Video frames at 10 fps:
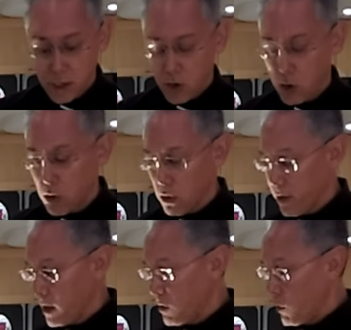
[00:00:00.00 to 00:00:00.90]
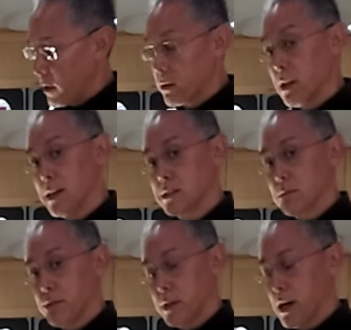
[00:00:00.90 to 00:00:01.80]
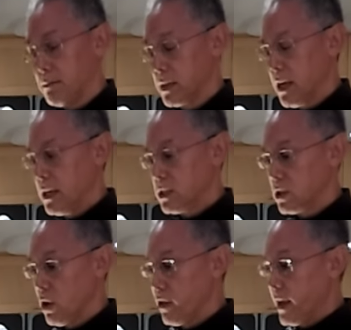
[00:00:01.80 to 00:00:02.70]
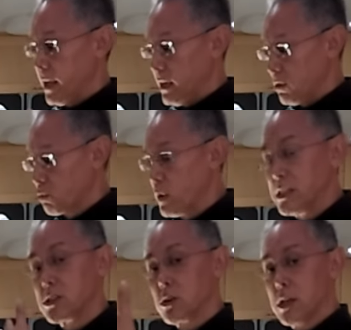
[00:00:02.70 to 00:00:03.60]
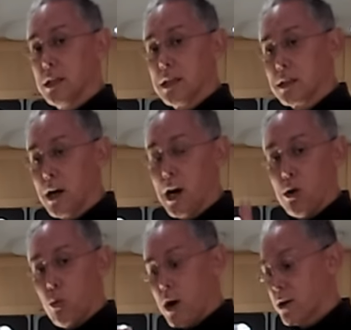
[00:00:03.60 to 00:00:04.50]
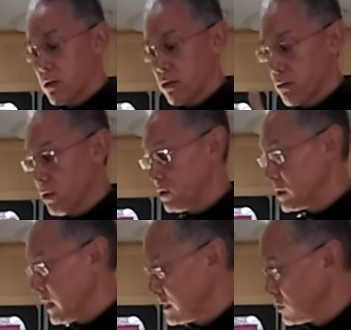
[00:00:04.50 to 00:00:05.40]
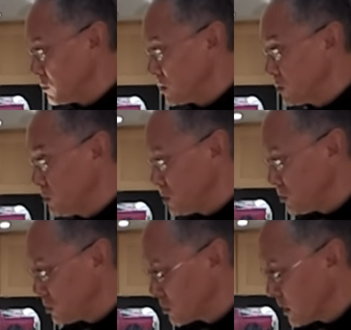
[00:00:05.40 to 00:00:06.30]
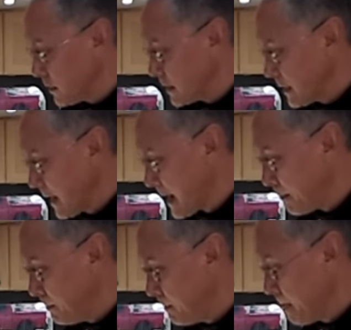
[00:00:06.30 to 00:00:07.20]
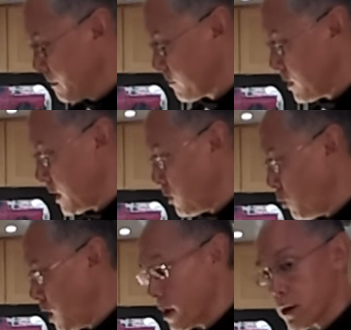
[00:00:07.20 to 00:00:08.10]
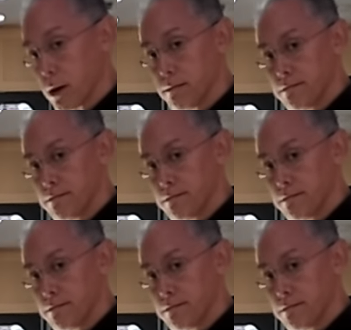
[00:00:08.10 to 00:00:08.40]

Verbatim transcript: all the hot water lines are plumbed so that it'll recirculate the hot water through those lines. So as soon as you turn on the tap for hot water,